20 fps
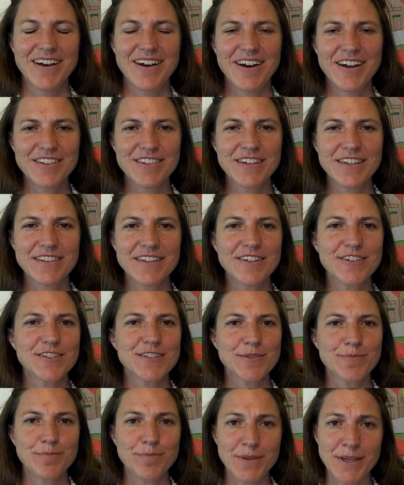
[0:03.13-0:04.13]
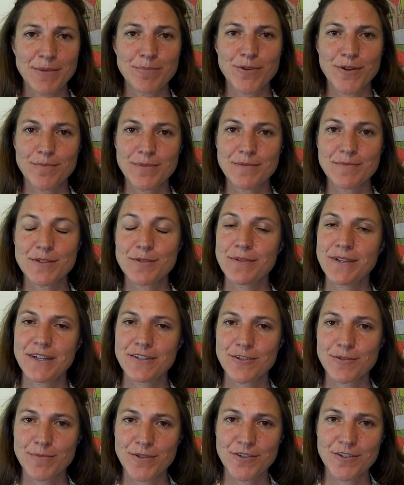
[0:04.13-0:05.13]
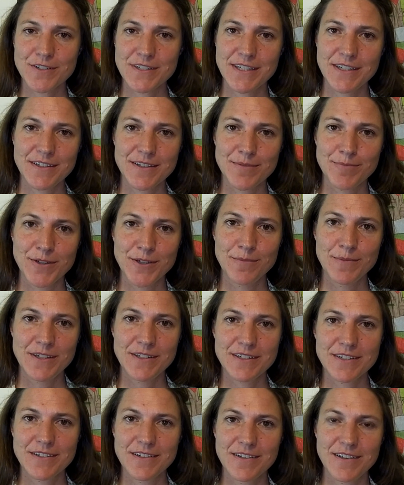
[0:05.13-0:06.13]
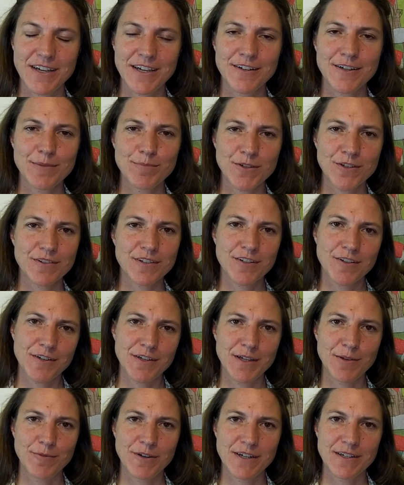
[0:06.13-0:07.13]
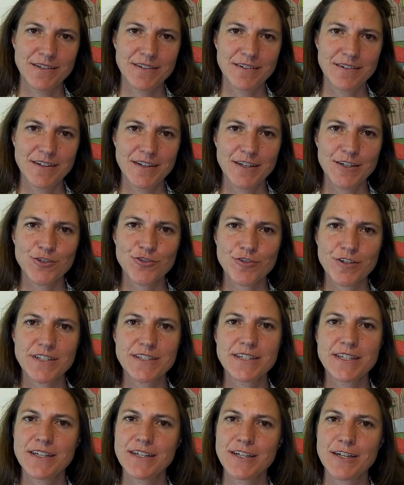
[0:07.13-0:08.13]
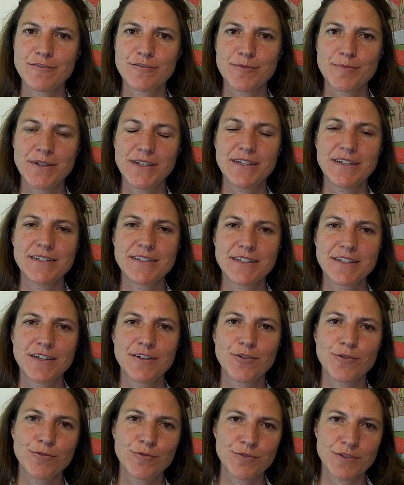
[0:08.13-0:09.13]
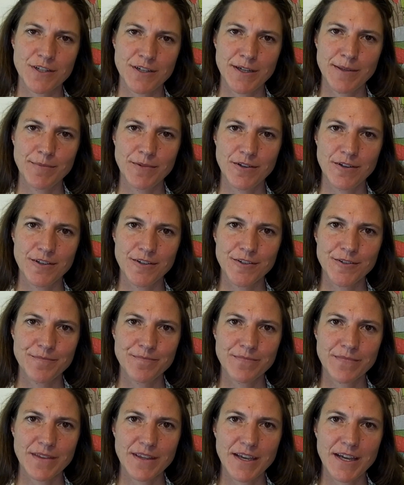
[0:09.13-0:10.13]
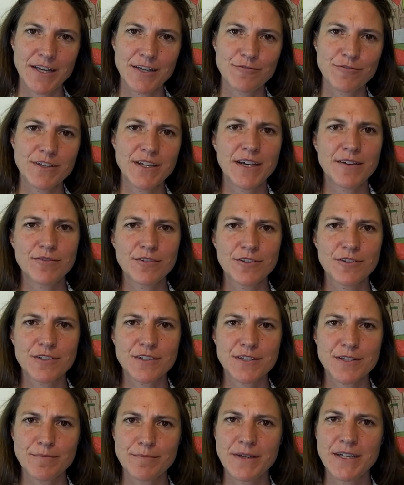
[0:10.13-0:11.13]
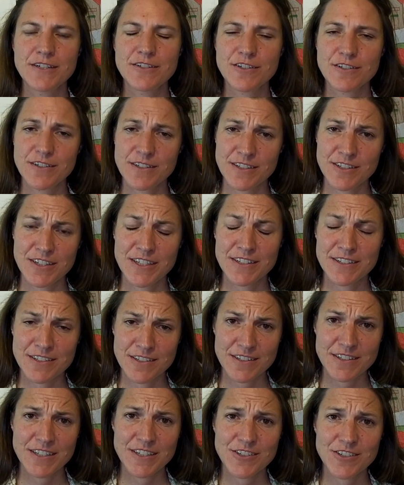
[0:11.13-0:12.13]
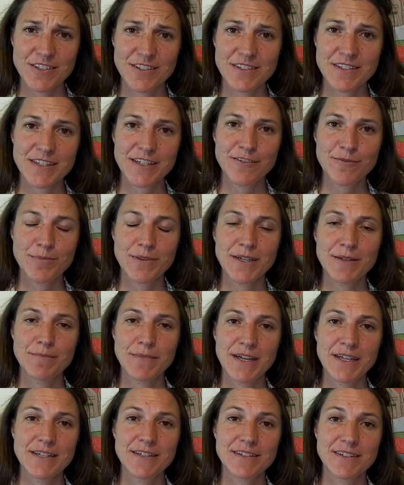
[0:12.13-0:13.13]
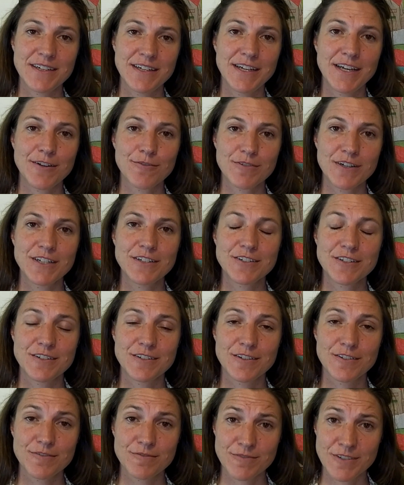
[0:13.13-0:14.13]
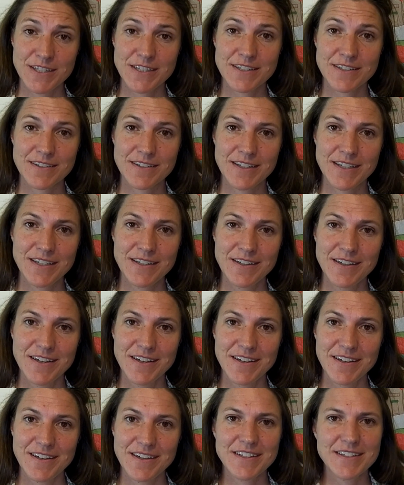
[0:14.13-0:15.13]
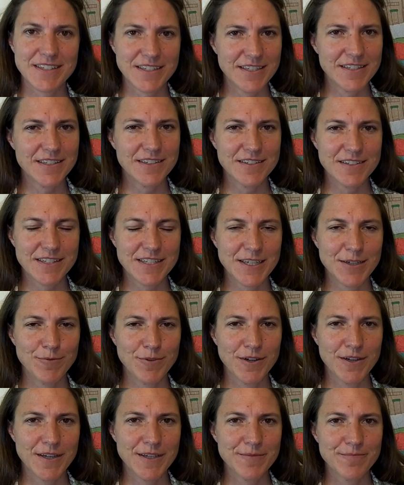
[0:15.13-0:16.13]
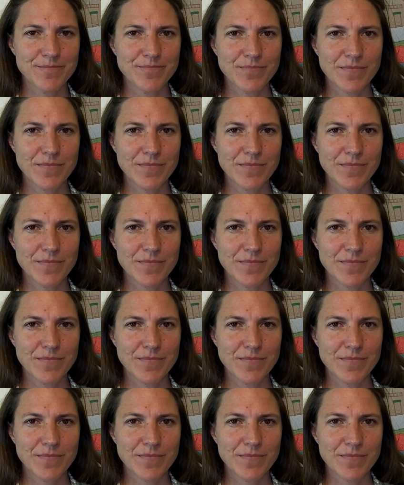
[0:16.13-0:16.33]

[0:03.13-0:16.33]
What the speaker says: I think there are some big problems with our democracy at the moment, and I'm not the only one. Trust in government is at an all-time low. And if we have a look at some major decisions that have been made in our region recently, it's easy to see why.